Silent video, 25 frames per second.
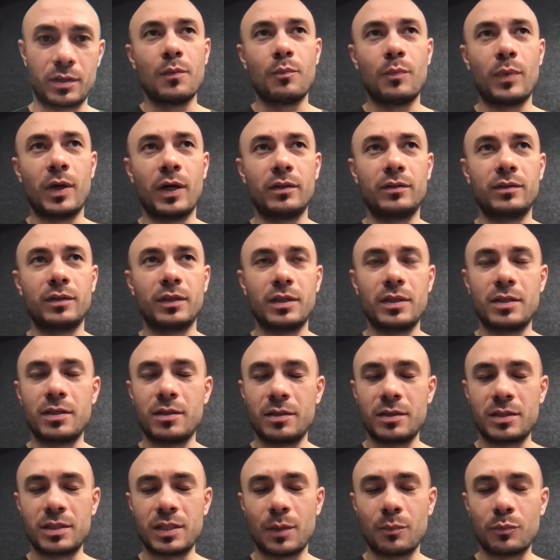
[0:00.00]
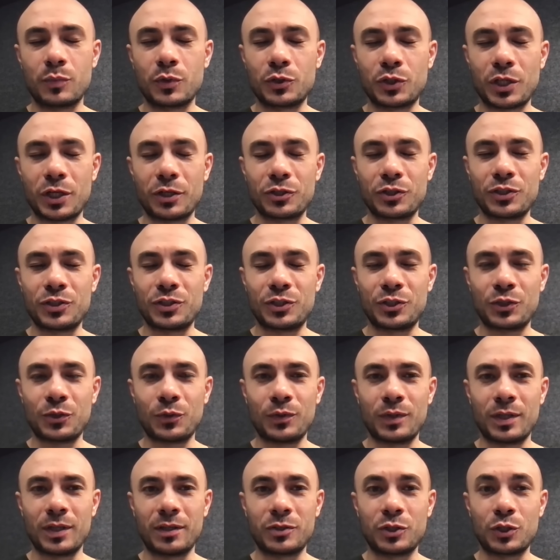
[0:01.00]
But uh, some projections show
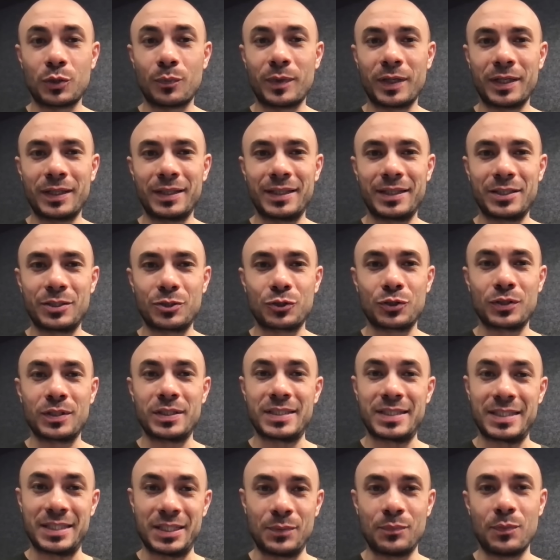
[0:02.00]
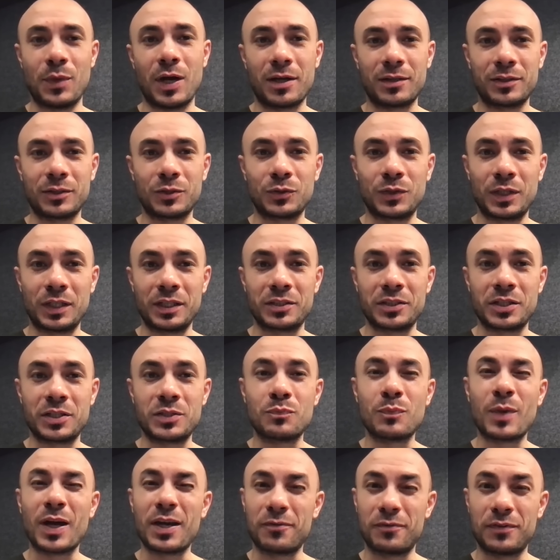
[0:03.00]
that shipping industry's demand could increase
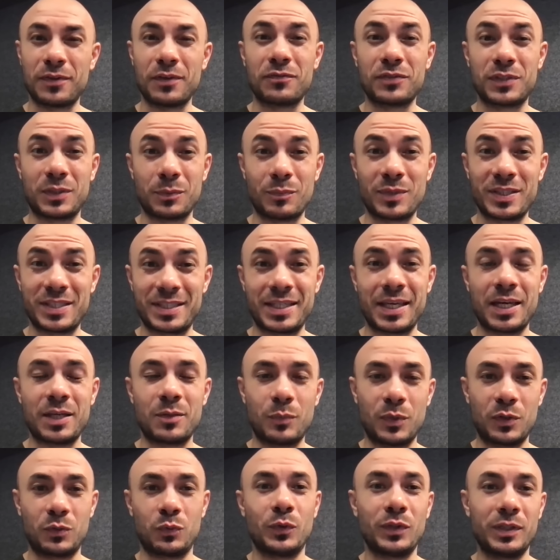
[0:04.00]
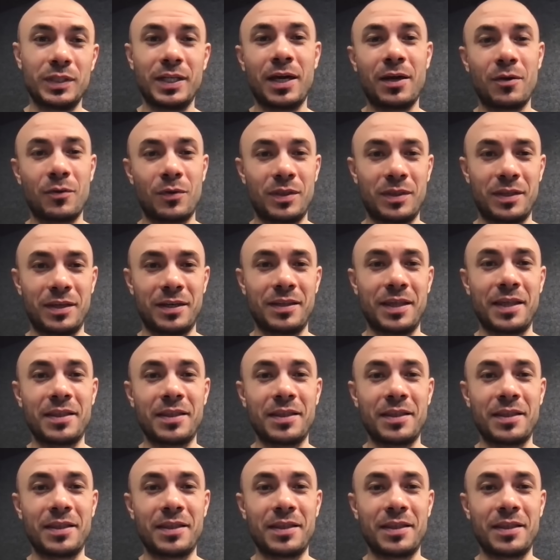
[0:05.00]
by 50% between now and then.